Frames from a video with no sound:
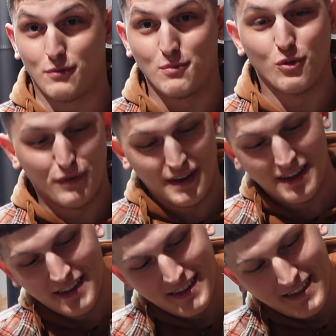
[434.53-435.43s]
remove it.
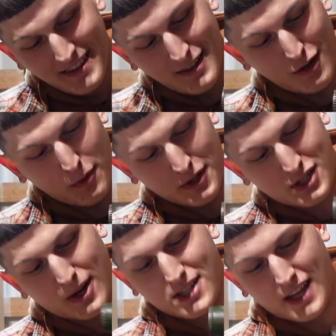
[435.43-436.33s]
You don't want to
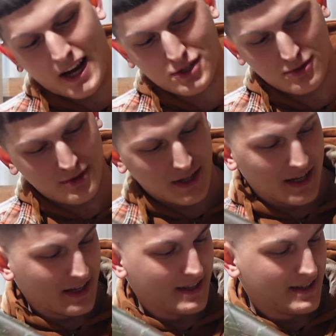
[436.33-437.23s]
scratch the actual
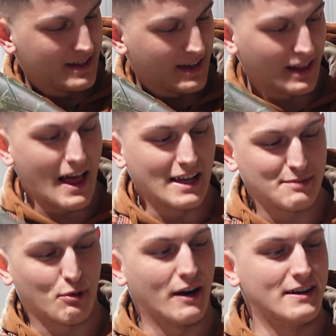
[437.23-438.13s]
uh, glass
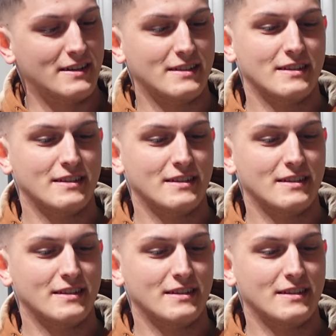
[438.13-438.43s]
part.